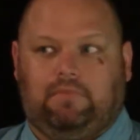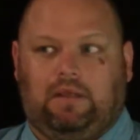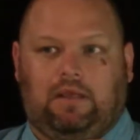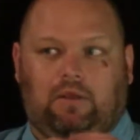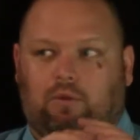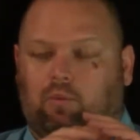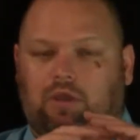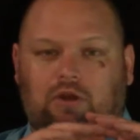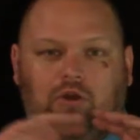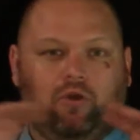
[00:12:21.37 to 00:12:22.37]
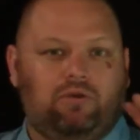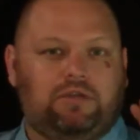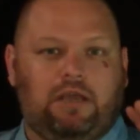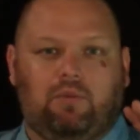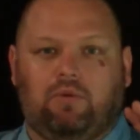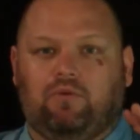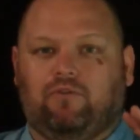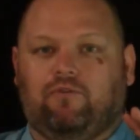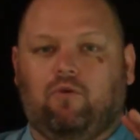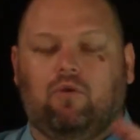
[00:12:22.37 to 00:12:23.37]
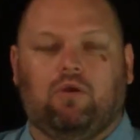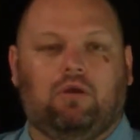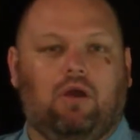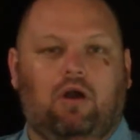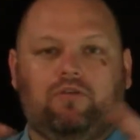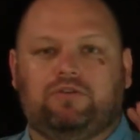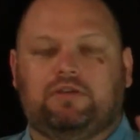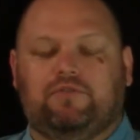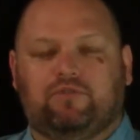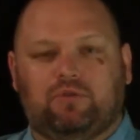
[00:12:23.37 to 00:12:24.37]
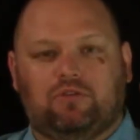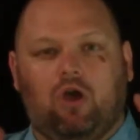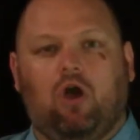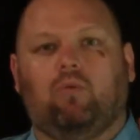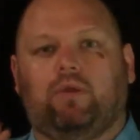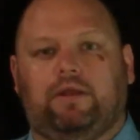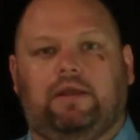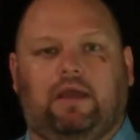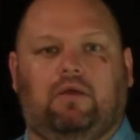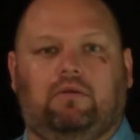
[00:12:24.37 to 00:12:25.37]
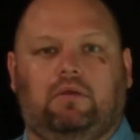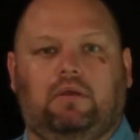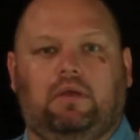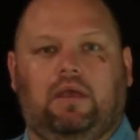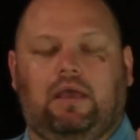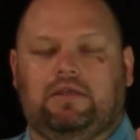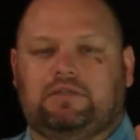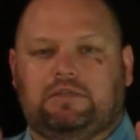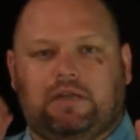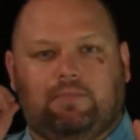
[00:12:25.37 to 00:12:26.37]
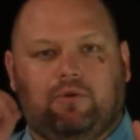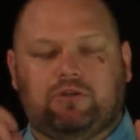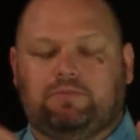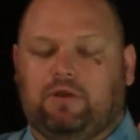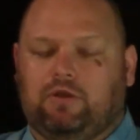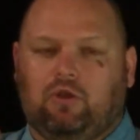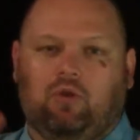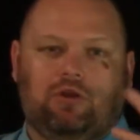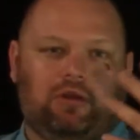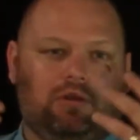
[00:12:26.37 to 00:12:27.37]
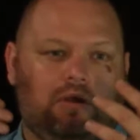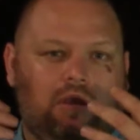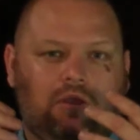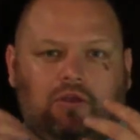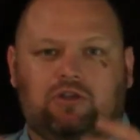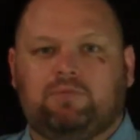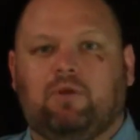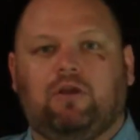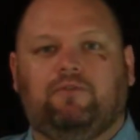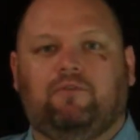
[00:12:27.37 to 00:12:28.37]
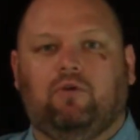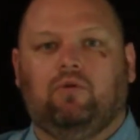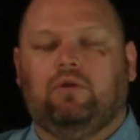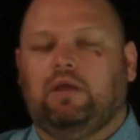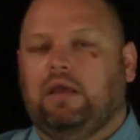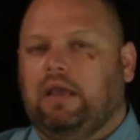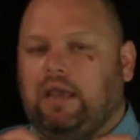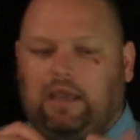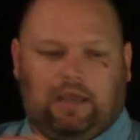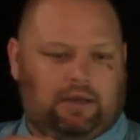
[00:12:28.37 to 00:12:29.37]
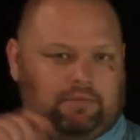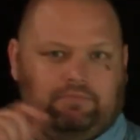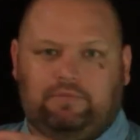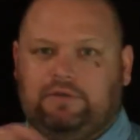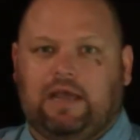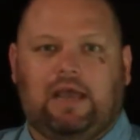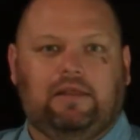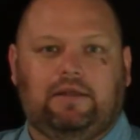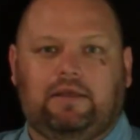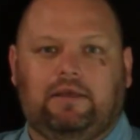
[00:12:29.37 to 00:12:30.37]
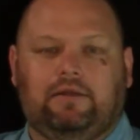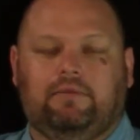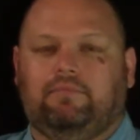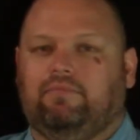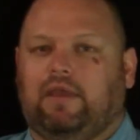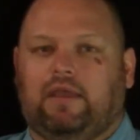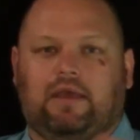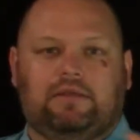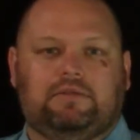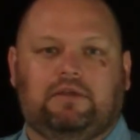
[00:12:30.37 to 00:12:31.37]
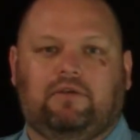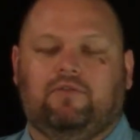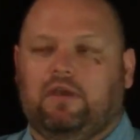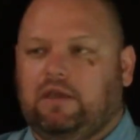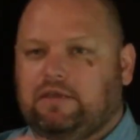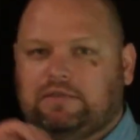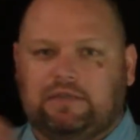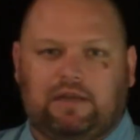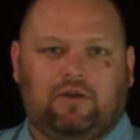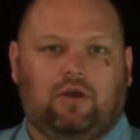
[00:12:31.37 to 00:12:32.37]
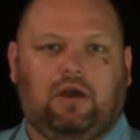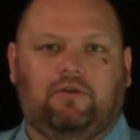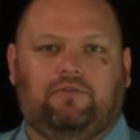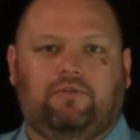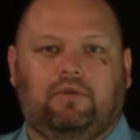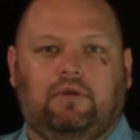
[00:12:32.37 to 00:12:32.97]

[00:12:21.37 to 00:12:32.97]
we can notate what it was for, all this stuff, so it's all written down. And it's just at a push a button. You go on your smartphone and dial it in, that kind of stuff, send it off,